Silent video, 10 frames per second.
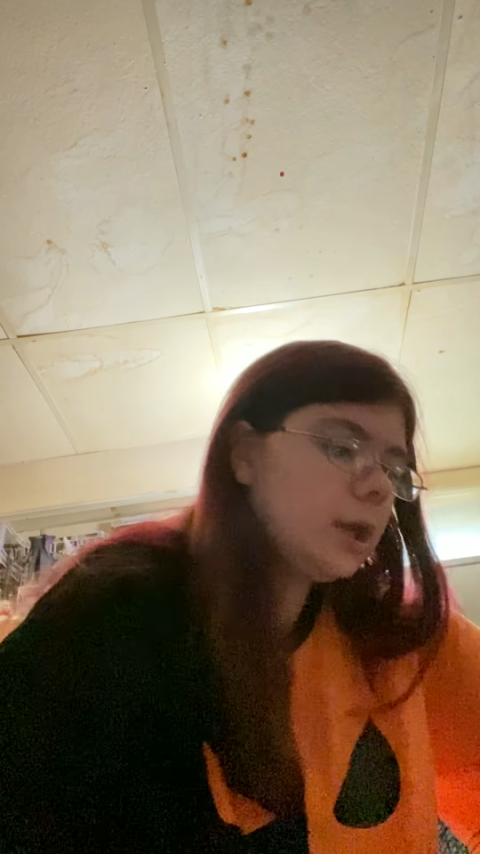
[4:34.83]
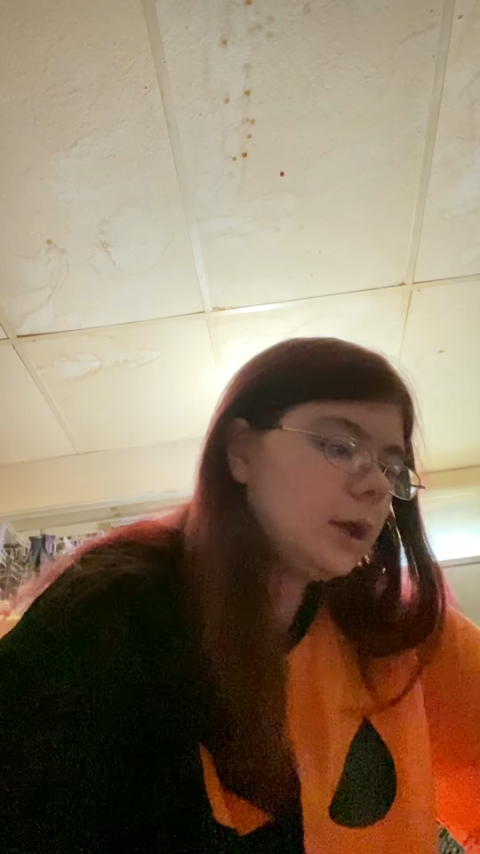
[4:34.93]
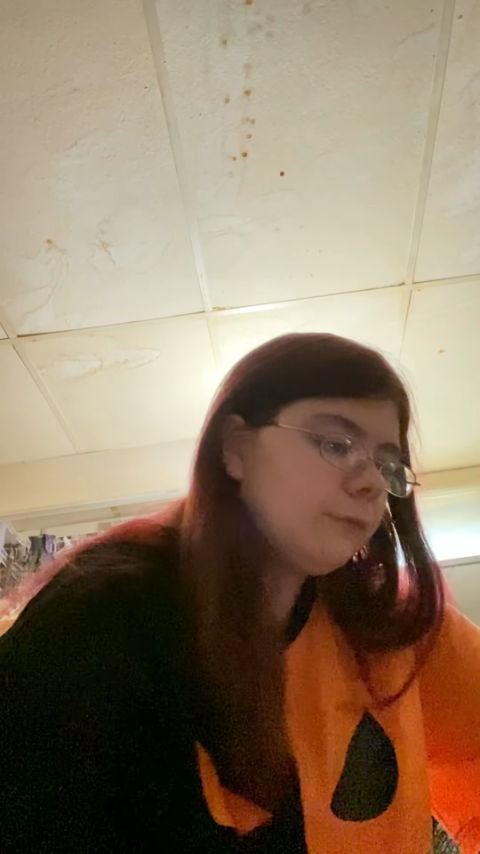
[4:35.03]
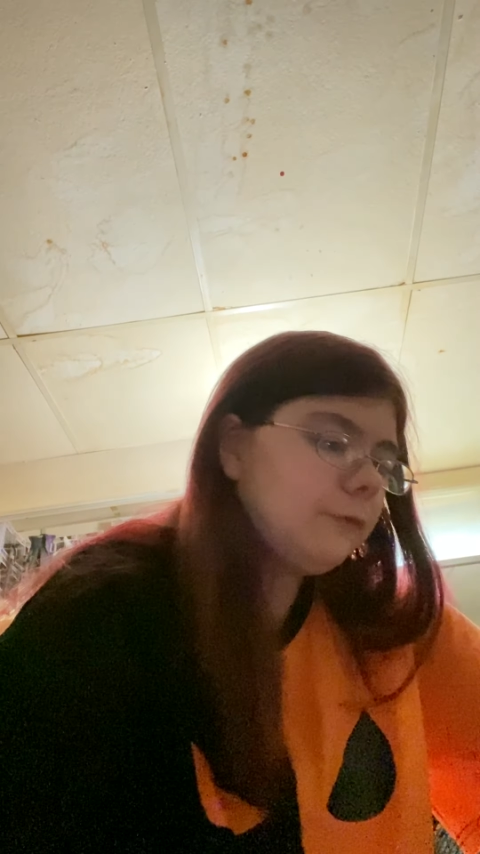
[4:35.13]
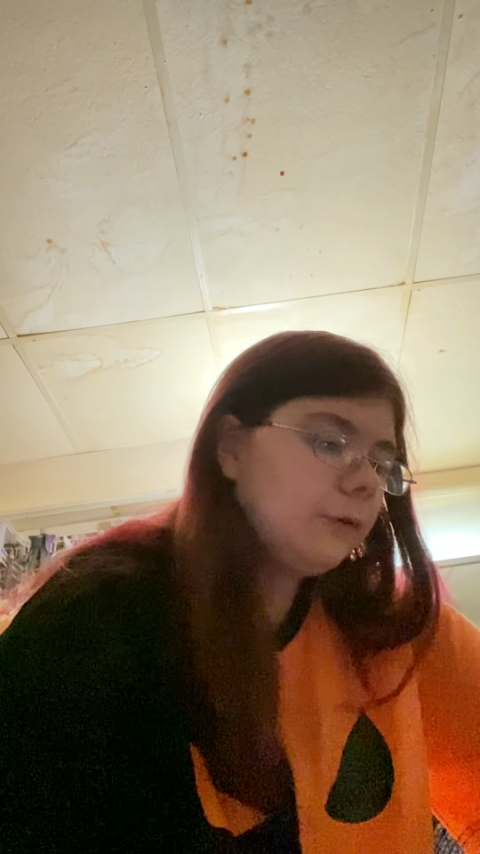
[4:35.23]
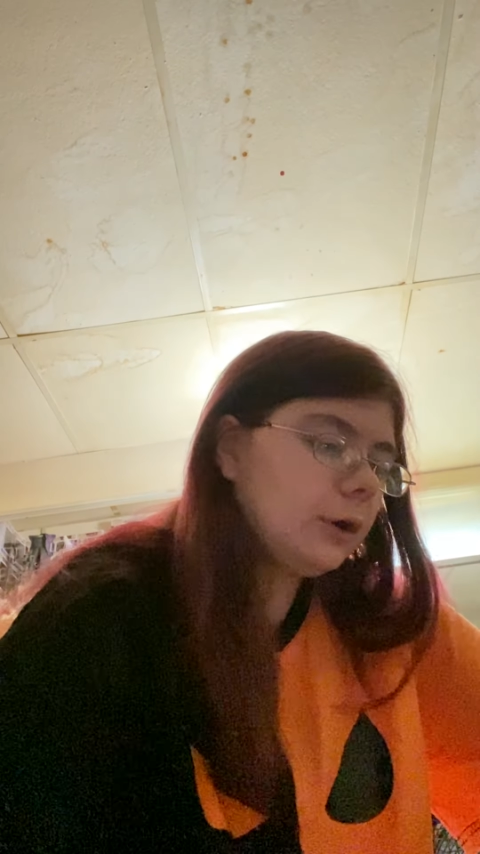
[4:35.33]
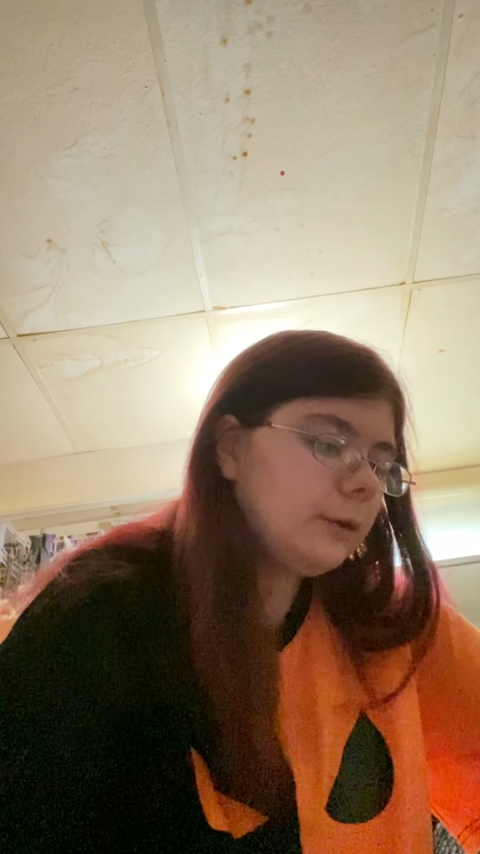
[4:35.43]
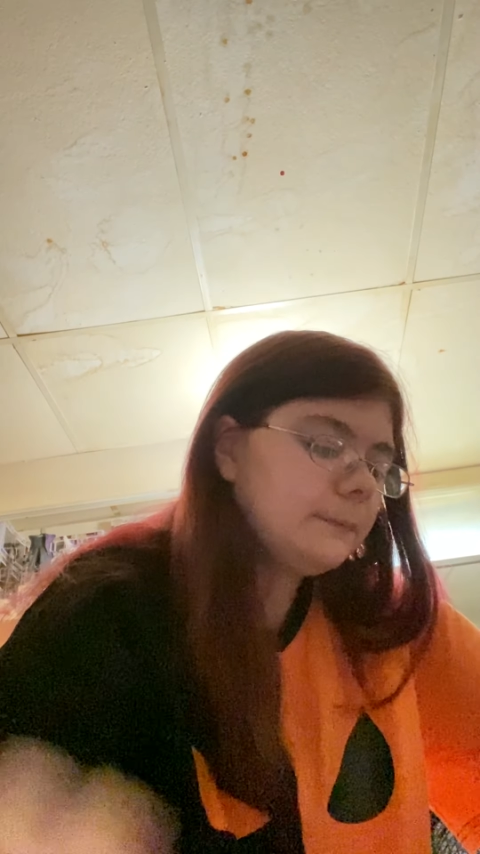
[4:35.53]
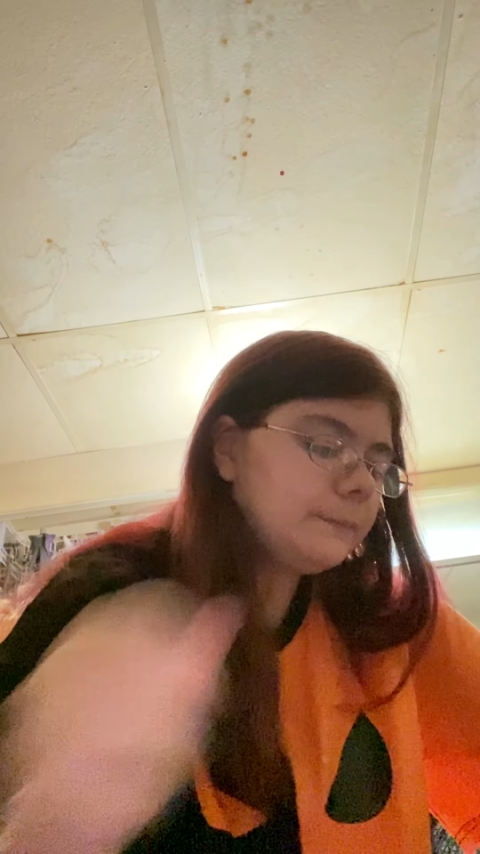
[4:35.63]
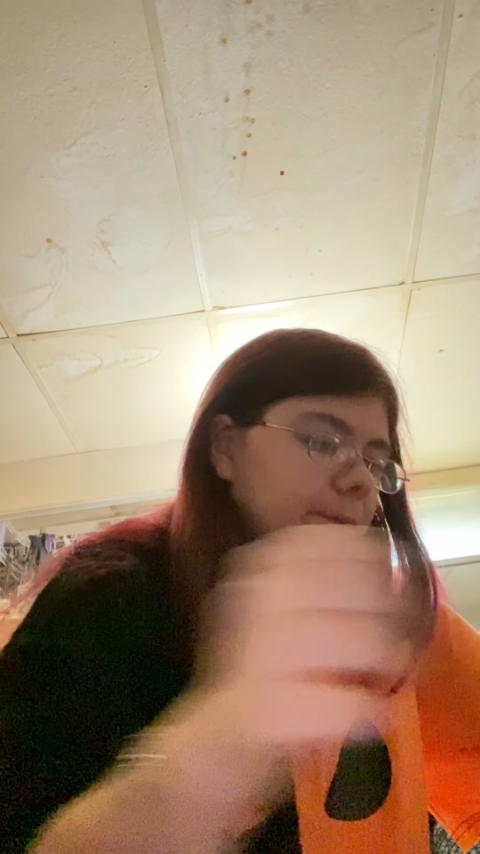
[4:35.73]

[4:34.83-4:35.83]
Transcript: And for